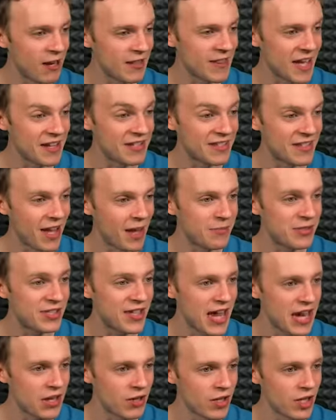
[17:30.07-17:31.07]
All right, that's it. I'm
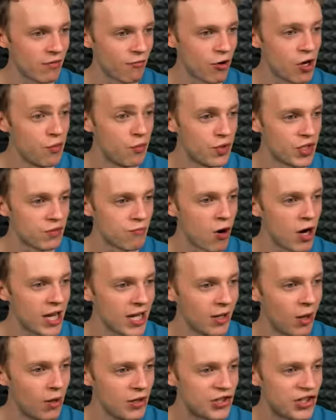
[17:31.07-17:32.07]
standing on the roof with a
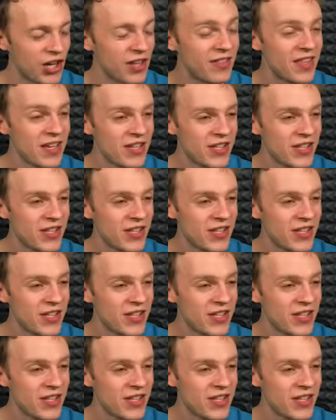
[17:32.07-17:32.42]
rocket launcher.